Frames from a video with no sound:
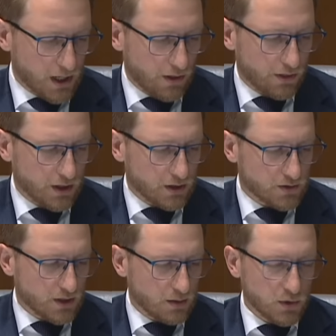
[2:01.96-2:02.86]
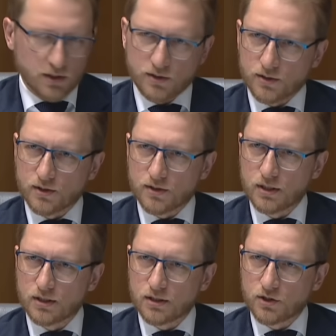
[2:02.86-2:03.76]
other things, administers the
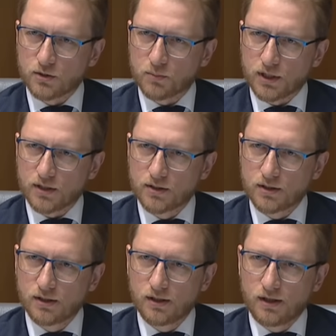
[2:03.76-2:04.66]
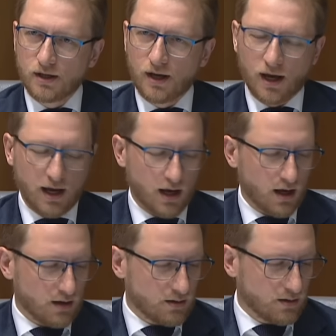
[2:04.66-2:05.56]
citizenship test.
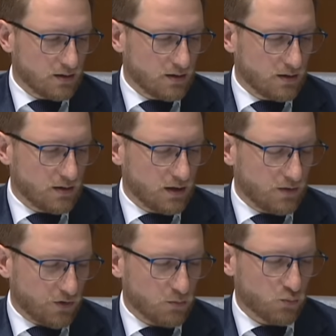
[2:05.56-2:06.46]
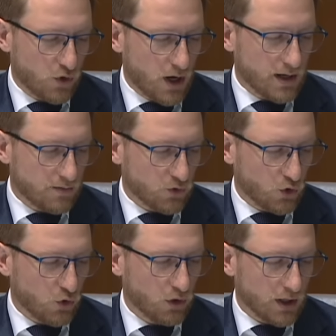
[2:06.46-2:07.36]
Uh, if I'm right in
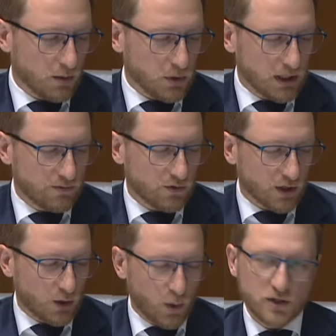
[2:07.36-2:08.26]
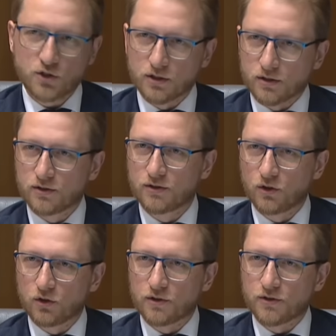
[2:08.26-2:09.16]
recalling, I believe there are questions
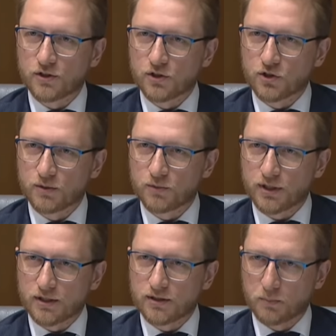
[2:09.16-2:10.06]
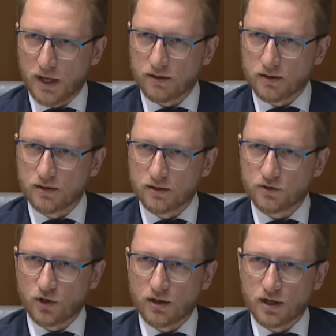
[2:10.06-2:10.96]
on the citizenship test about the
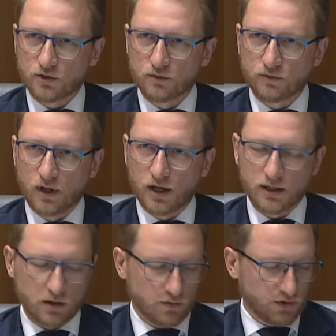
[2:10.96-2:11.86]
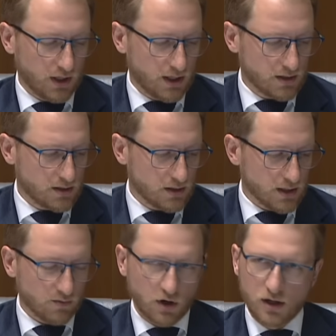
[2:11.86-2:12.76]
Australian national flag and other flags. Is
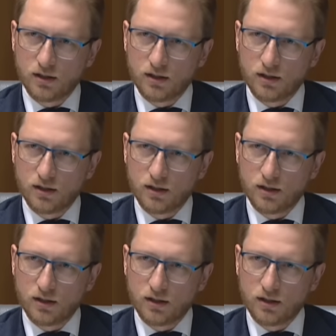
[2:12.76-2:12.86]
that right?